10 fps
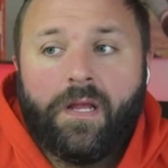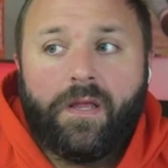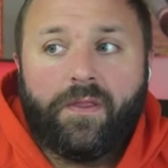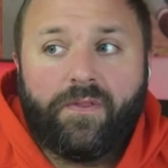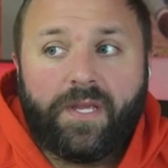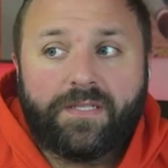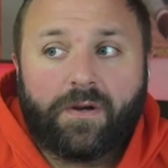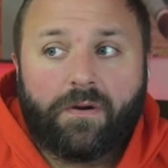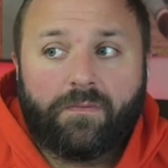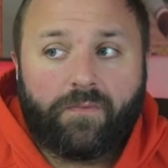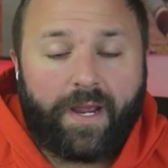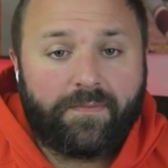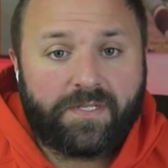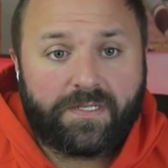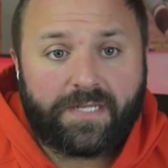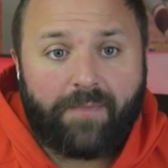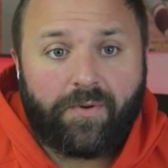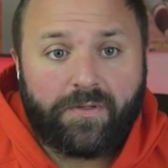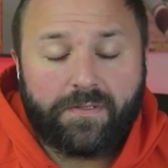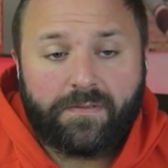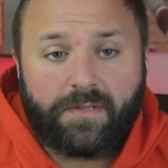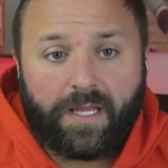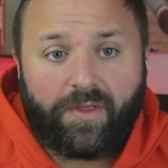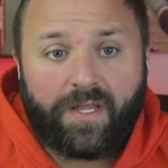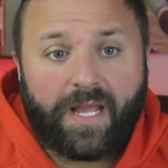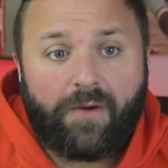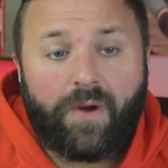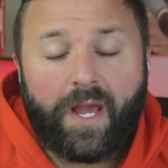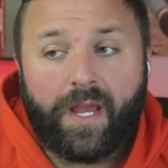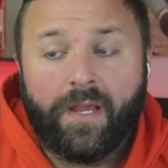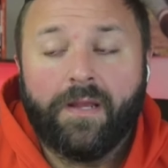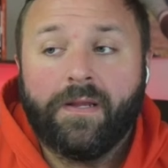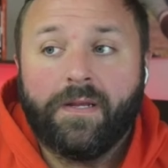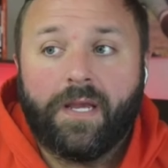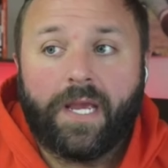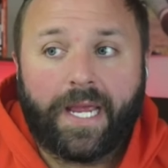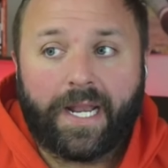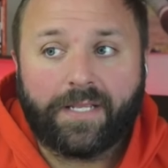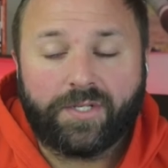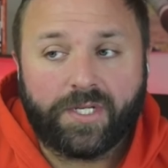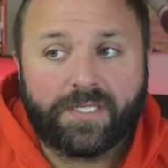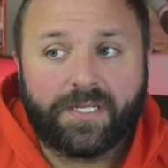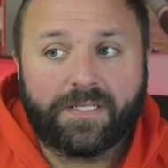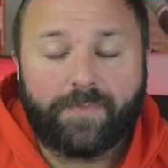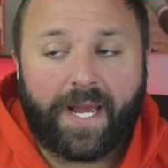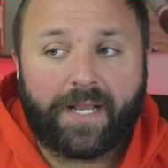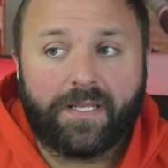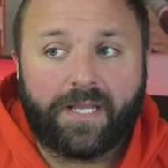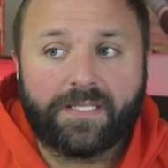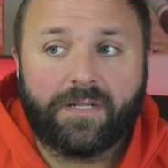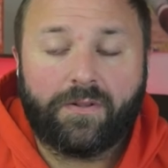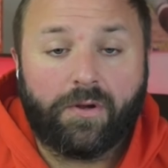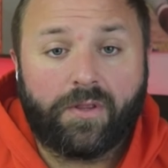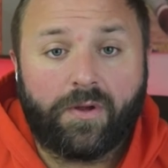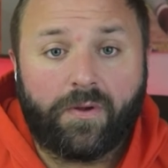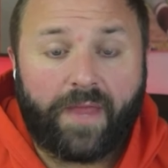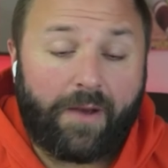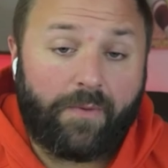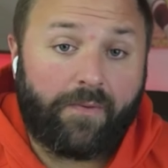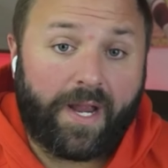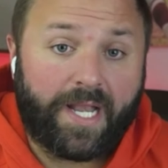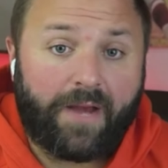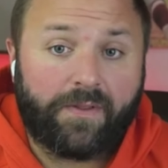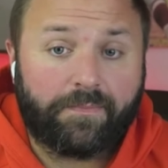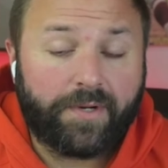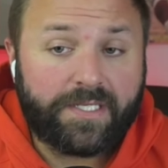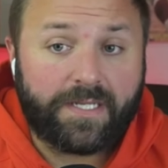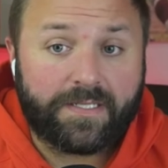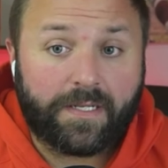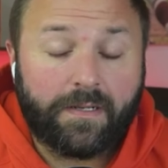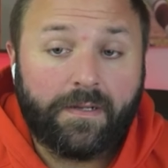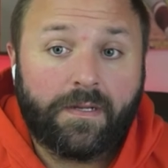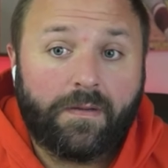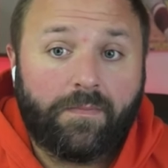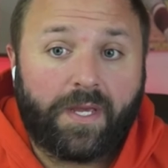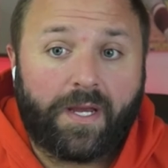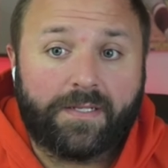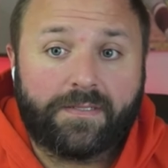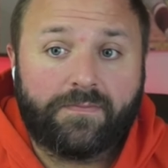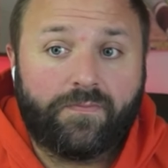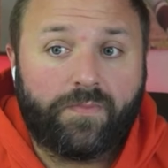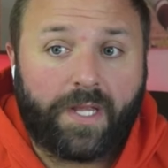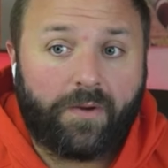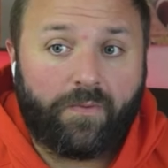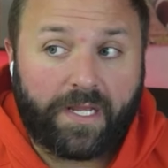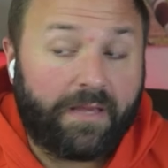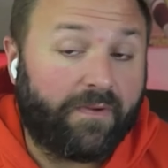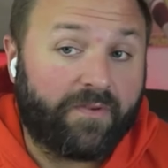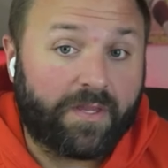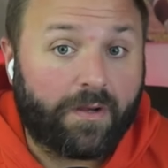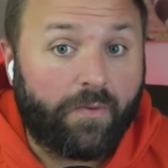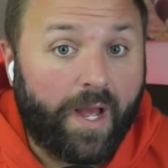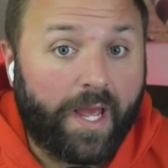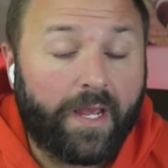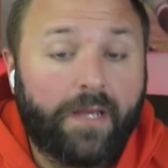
these are Rams disciples. They think that way. And I just expect it doesn't look the, that way right now in the preseason because they don't want to give everything away.